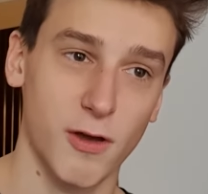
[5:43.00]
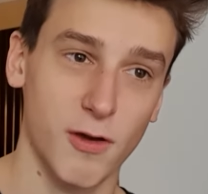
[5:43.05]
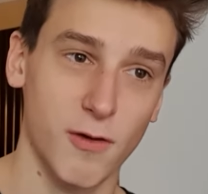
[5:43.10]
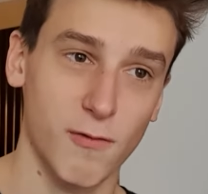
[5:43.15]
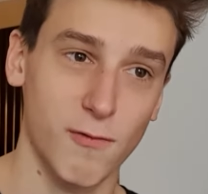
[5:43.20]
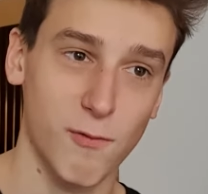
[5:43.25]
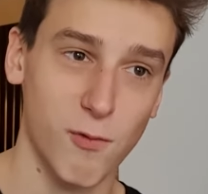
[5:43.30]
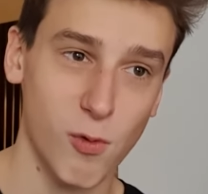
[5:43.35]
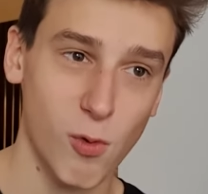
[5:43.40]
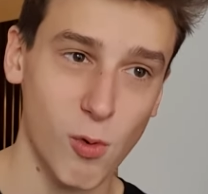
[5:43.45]

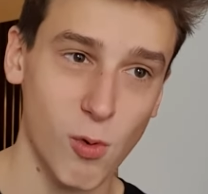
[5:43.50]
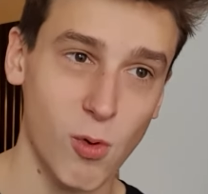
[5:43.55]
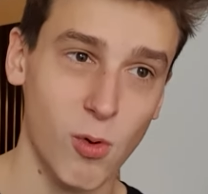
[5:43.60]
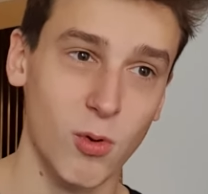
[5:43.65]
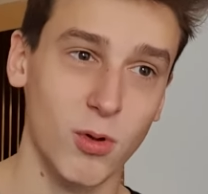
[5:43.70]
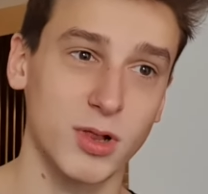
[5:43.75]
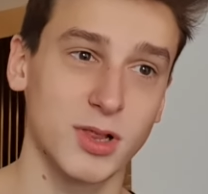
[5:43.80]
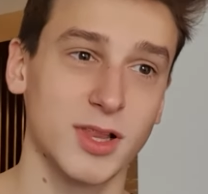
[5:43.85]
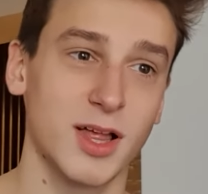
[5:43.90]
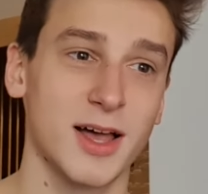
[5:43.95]

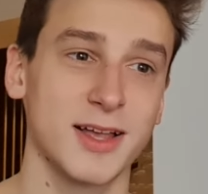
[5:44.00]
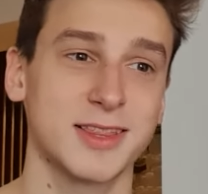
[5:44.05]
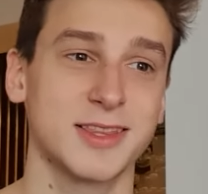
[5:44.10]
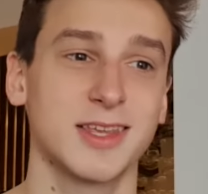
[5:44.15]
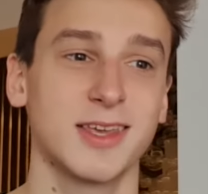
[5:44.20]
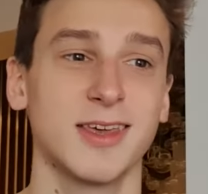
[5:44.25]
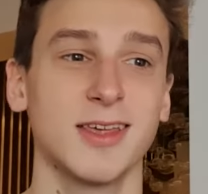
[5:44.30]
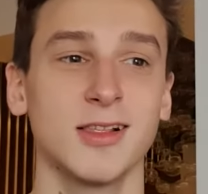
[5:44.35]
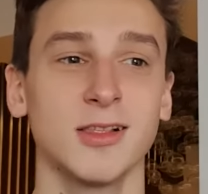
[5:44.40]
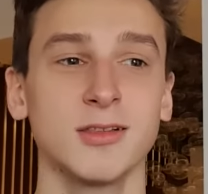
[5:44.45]

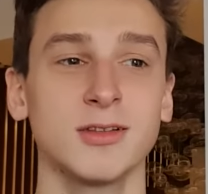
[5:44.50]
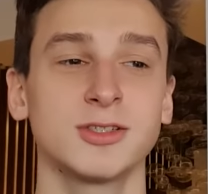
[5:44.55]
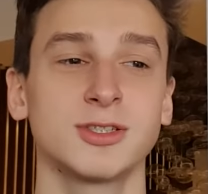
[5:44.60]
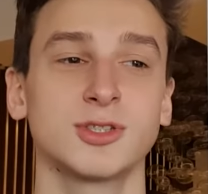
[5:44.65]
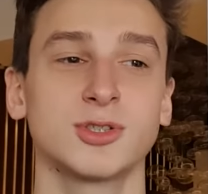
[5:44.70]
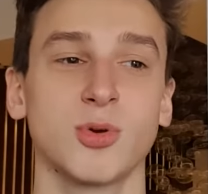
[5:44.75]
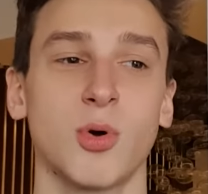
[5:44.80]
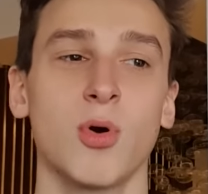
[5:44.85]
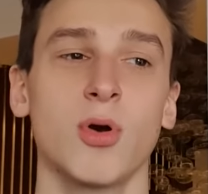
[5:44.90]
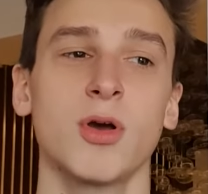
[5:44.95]
volatile
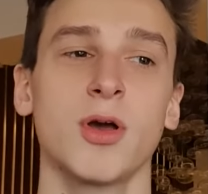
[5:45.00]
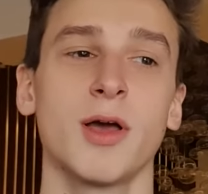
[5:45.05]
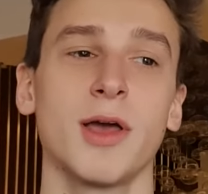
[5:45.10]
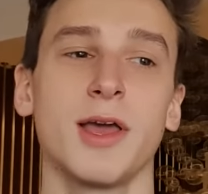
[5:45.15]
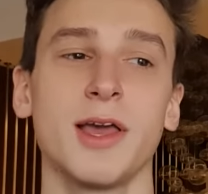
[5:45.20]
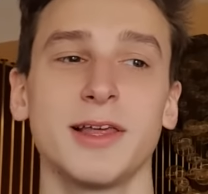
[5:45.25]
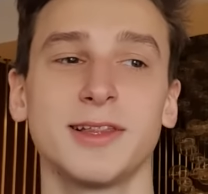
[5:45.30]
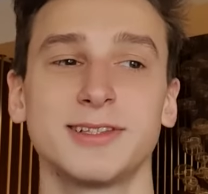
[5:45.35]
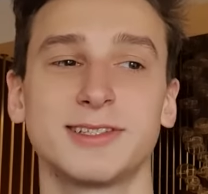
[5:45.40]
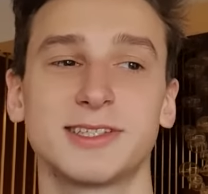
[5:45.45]
stock
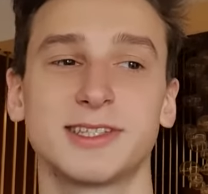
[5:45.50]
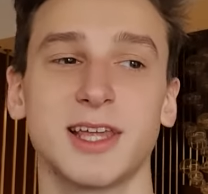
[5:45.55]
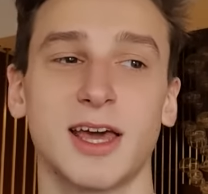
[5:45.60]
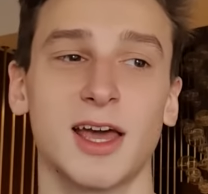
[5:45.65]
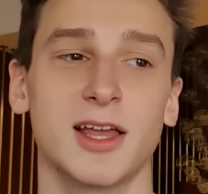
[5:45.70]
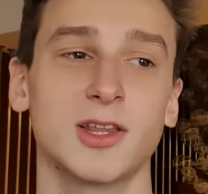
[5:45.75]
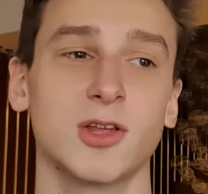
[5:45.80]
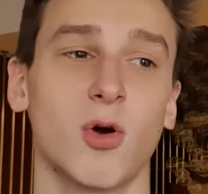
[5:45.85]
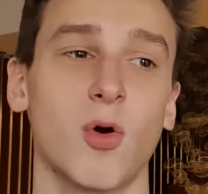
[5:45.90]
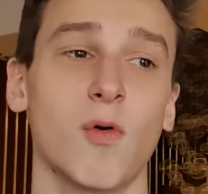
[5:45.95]

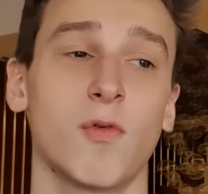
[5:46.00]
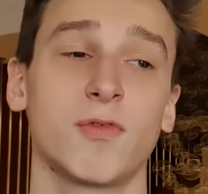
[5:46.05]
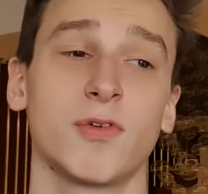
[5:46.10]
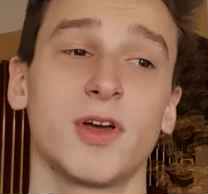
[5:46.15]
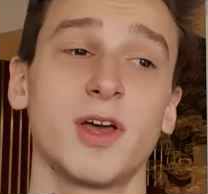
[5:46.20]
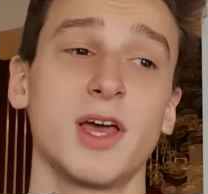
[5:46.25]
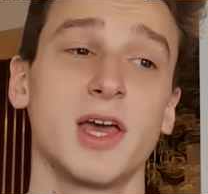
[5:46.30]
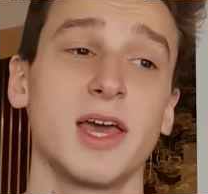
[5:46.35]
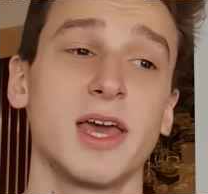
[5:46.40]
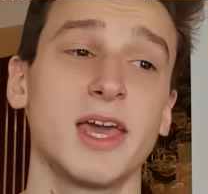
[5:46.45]
instead of
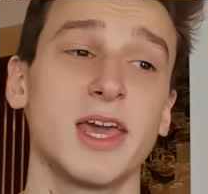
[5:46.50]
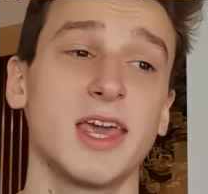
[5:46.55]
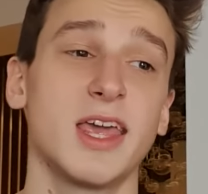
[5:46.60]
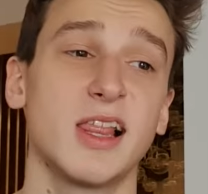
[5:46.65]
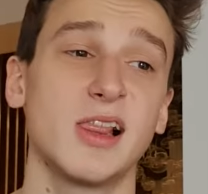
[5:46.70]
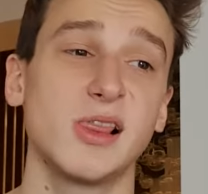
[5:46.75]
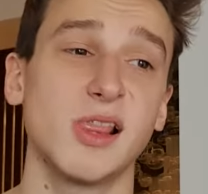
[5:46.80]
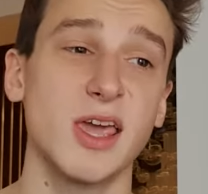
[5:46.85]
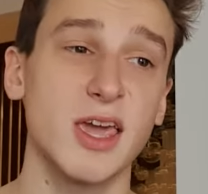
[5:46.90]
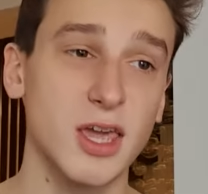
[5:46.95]

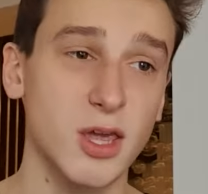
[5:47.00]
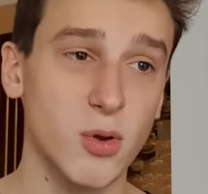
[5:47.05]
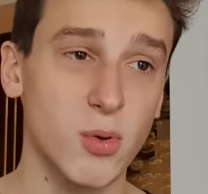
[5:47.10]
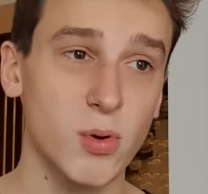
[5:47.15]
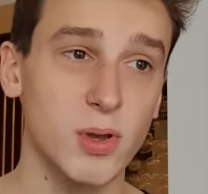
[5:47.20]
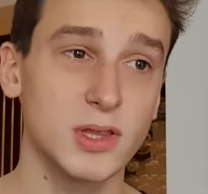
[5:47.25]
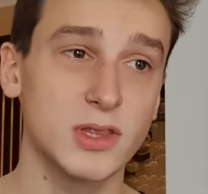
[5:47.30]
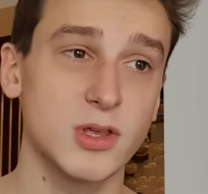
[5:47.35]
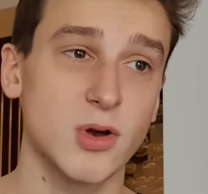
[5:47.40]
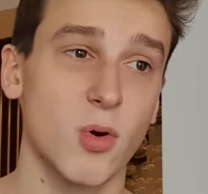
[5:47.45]

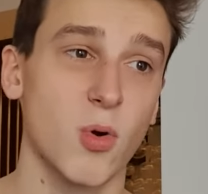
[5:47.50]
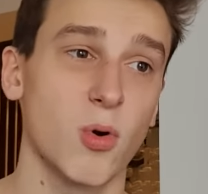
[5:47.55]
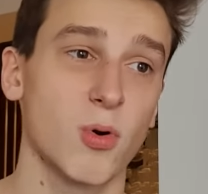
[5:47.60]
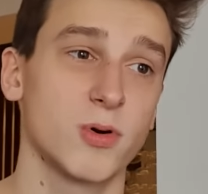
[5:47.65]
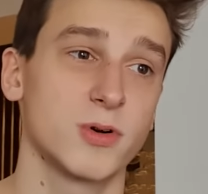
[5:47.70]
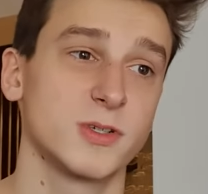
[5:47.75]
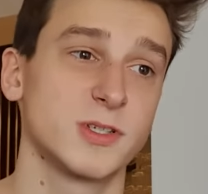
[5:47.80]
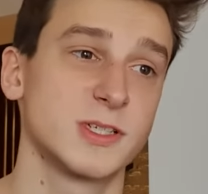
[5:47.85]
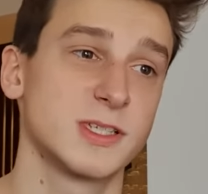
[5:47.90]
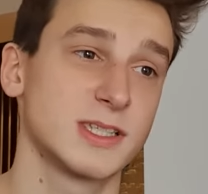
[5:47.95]
illiquid
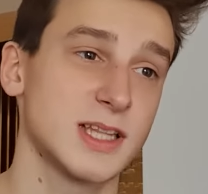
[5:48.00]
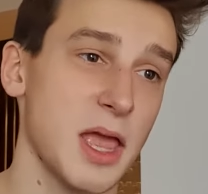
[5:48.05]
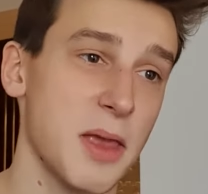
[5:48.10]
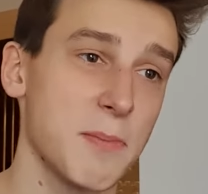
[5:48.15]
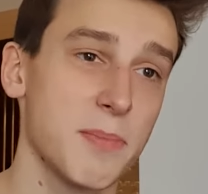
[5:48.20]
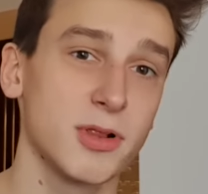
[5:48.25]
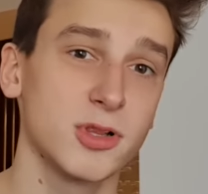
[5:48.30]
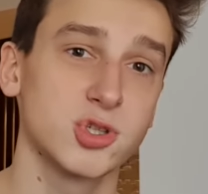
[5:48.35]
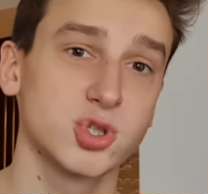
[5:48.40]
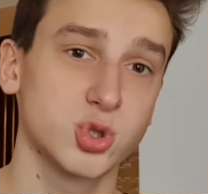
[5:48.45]
or
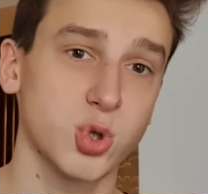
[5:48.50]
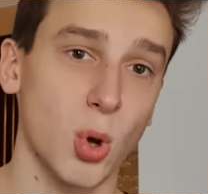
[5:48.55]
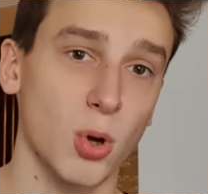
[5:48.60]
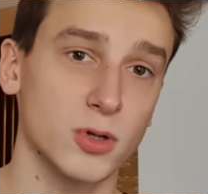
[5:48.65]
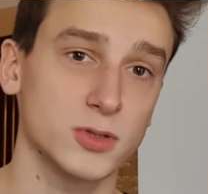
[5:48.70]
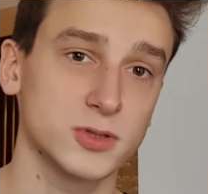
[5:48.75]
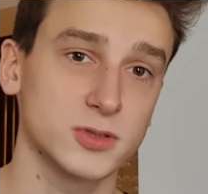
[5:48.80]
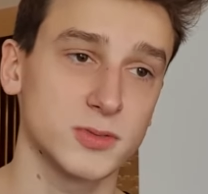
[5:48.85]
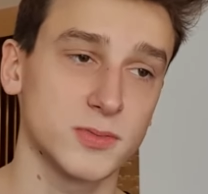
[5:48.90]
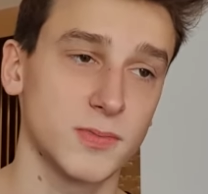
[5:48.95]
stable
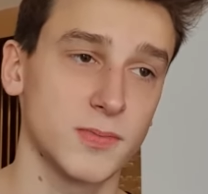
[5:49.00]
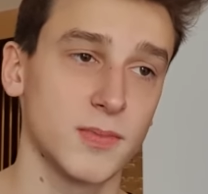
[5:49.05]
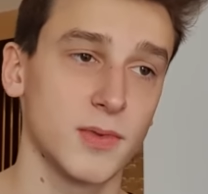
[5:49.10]
stocks.